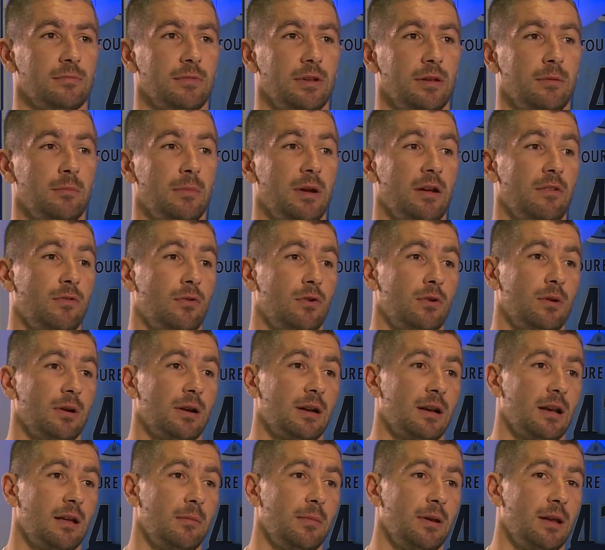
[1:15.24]
in my foreign
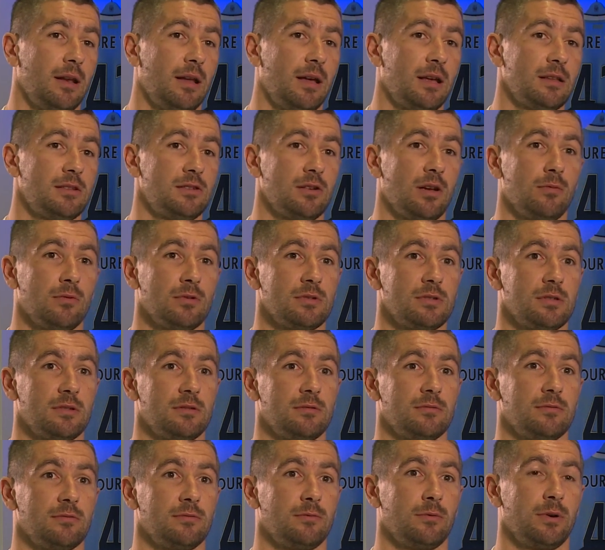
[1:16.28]
club in Lazio I was
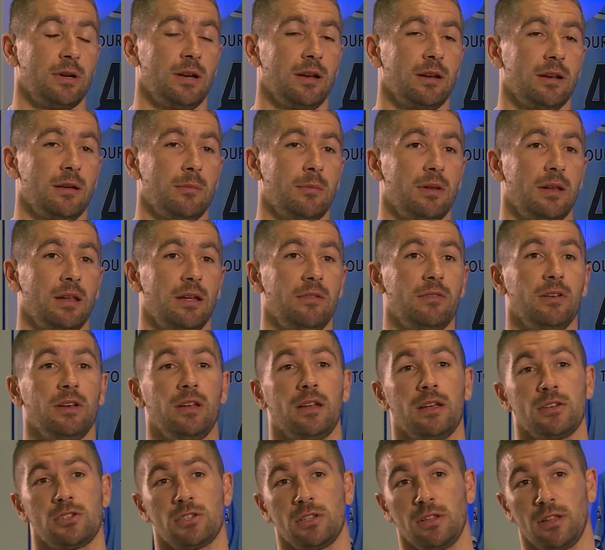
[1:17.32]
wearing number 11
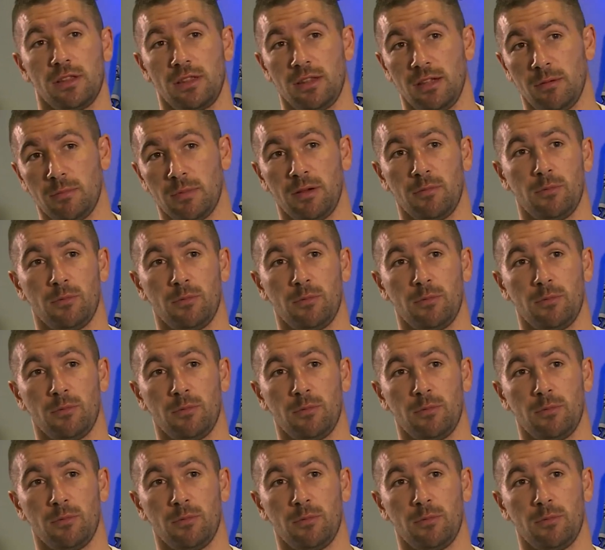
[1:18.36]
national team.